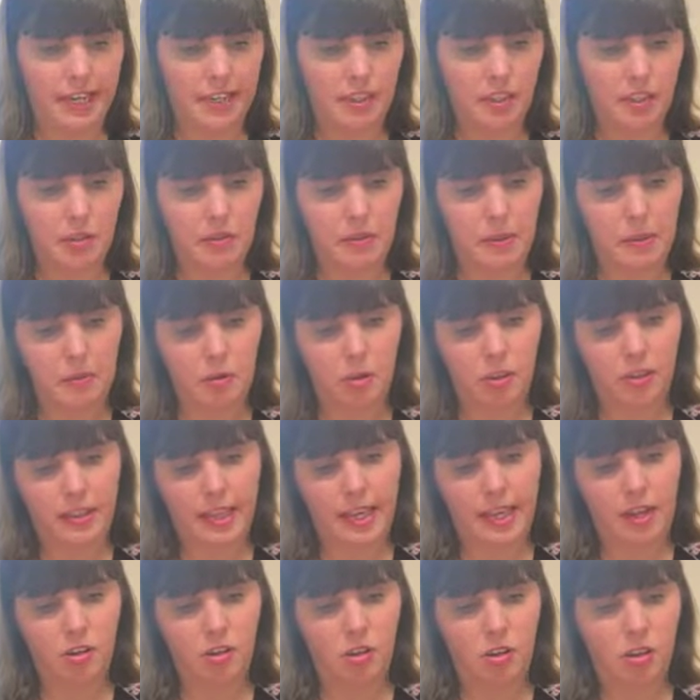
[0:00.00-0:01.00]
Now, do I want
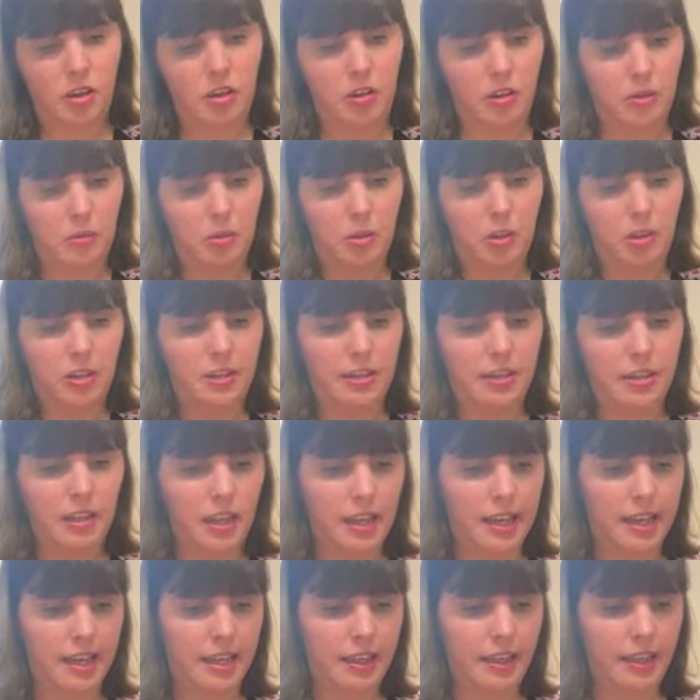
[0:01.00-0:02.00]
that? No, I want it
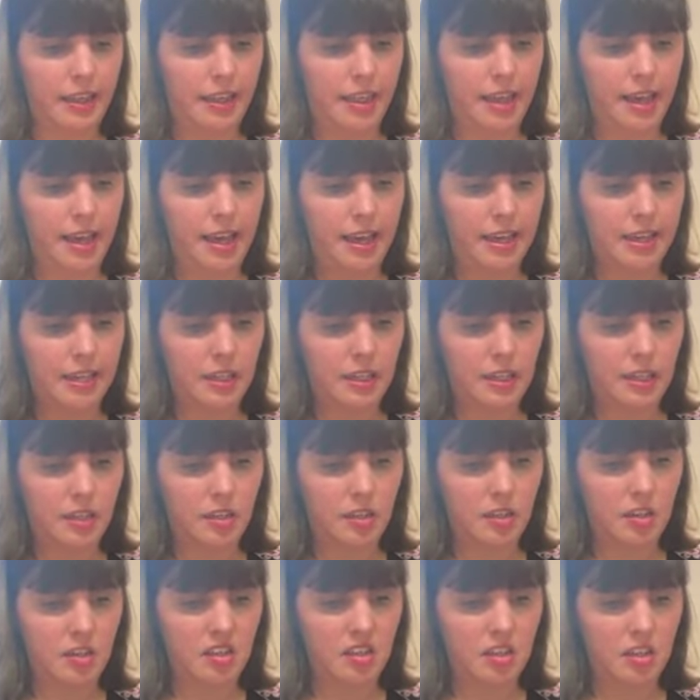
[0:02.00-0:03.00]
like that.